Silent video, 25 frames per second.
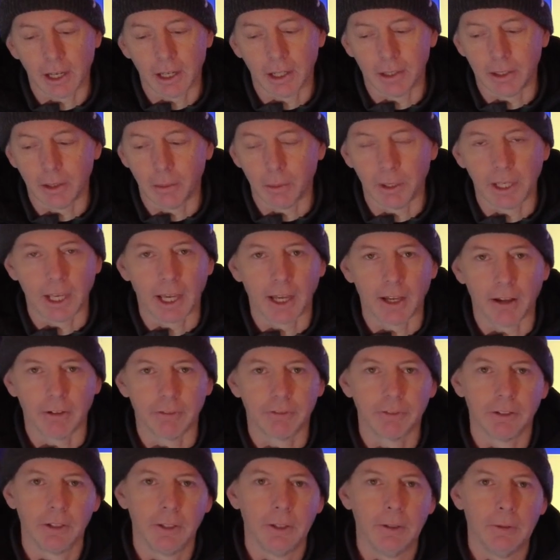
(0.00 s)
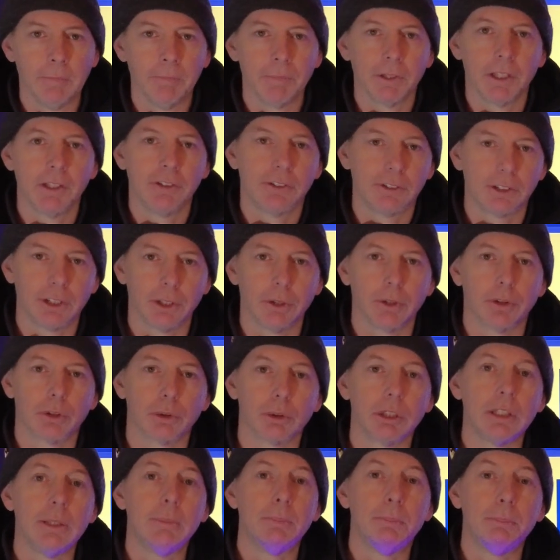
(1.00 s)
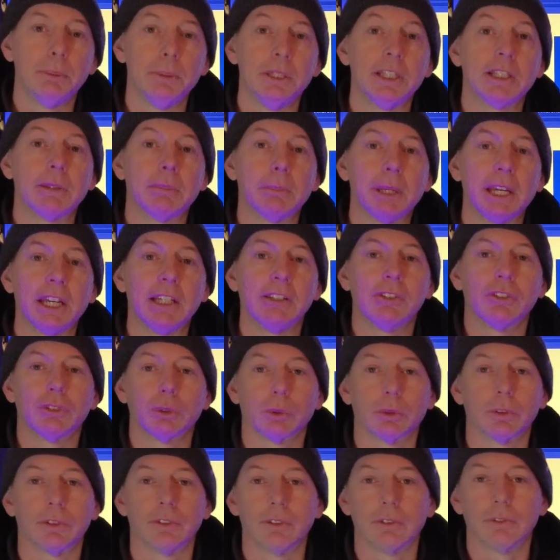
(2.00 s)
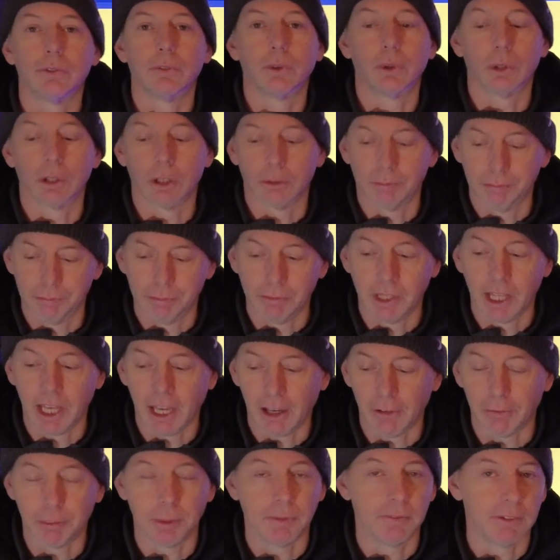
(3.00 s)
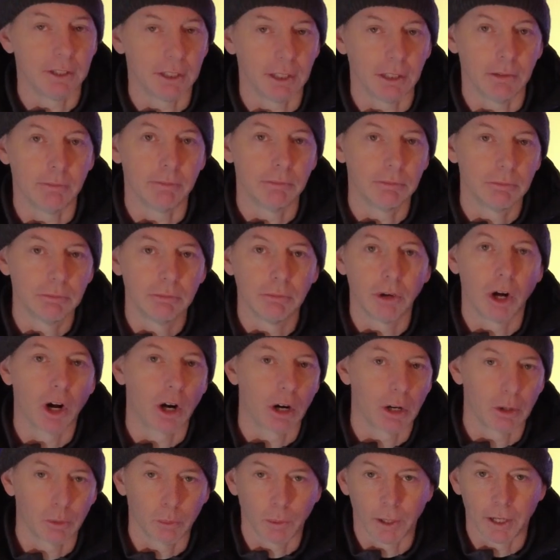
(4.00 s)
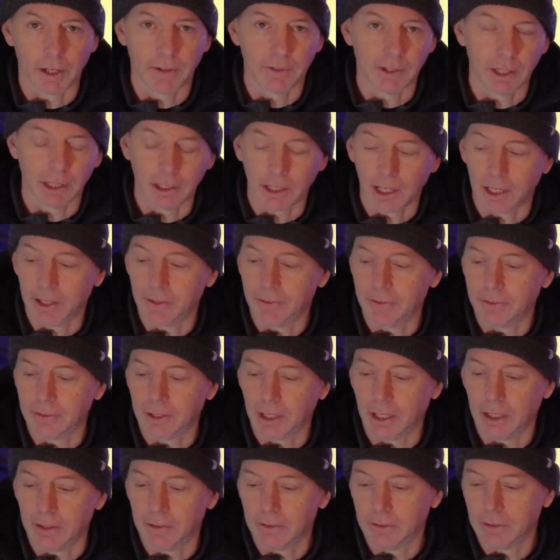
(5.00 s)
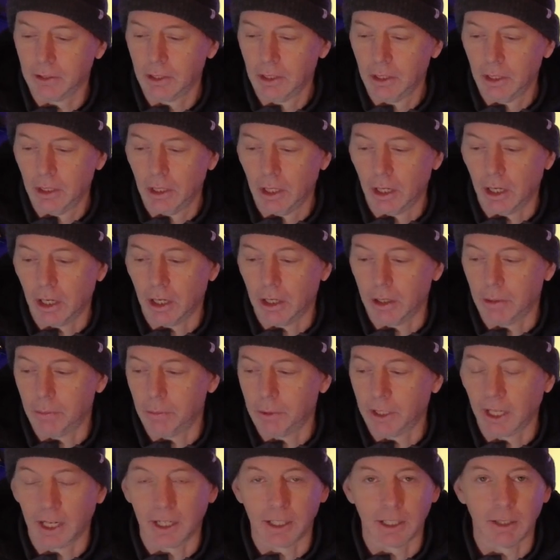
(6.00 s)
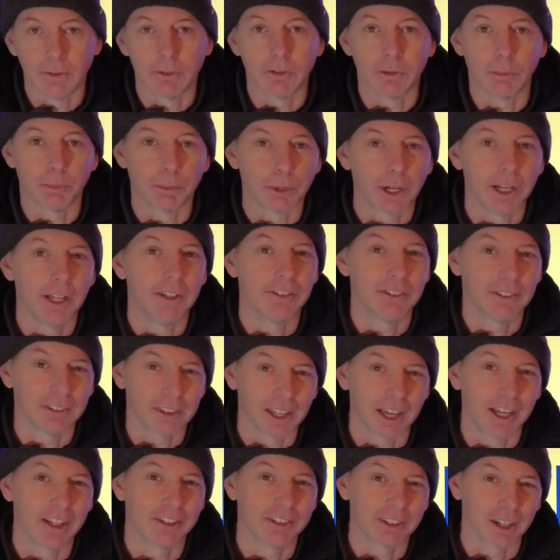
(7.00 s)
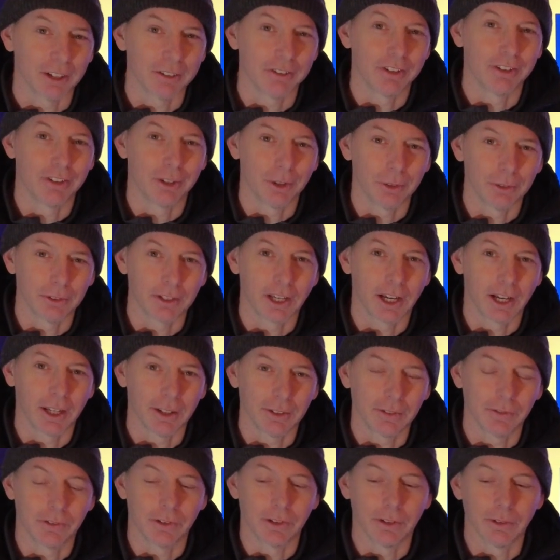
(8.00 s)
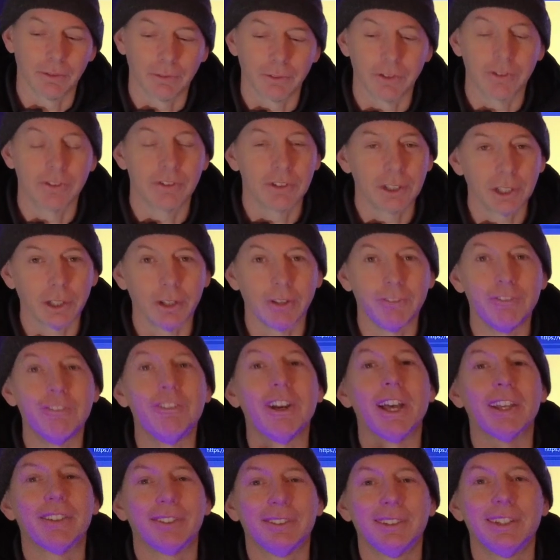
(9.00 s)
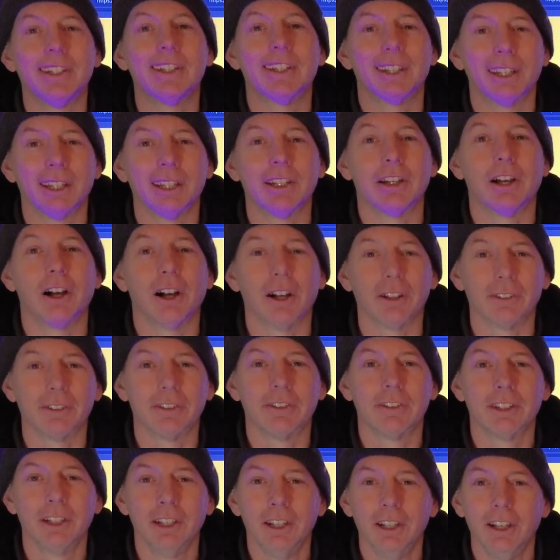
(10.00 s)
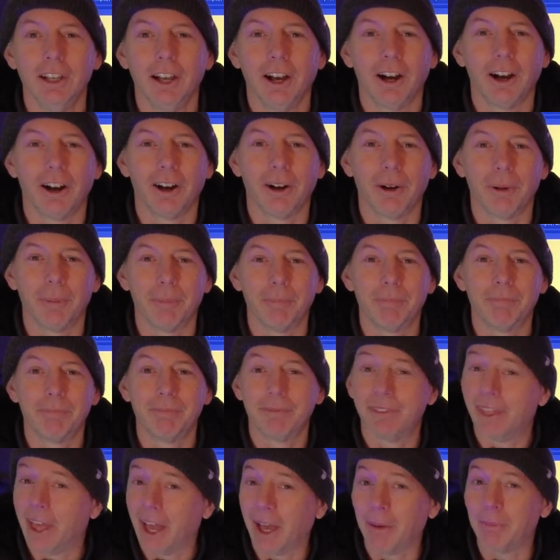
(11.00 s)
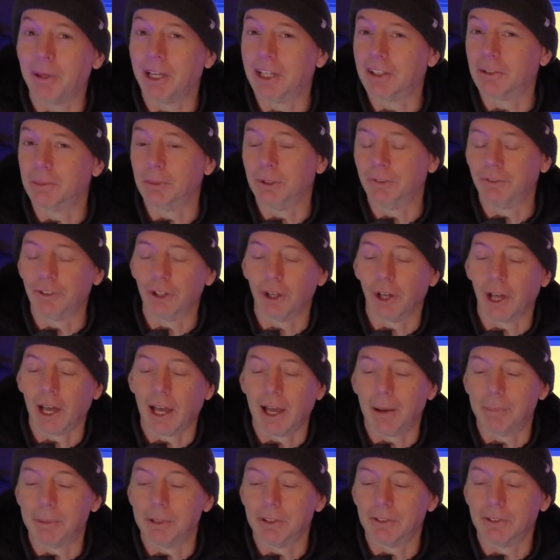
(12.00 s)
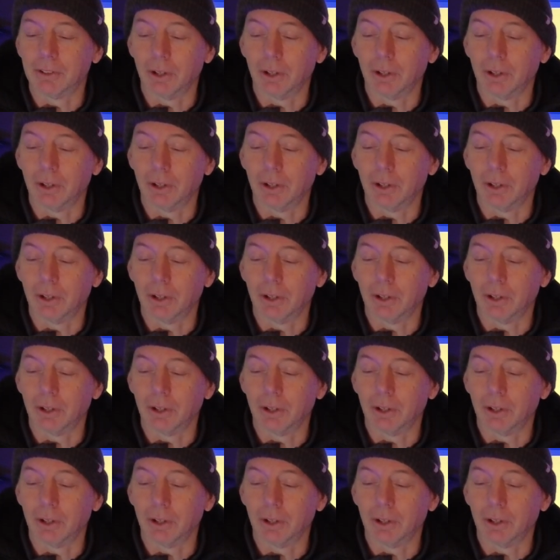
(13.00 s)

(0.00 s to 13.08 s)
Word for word: God that we have still three big main sources for FPV hardware in the United States. Um, we got to give some praise and thanks out to those guys for, for still investing in us. Um, that makes me feel happy.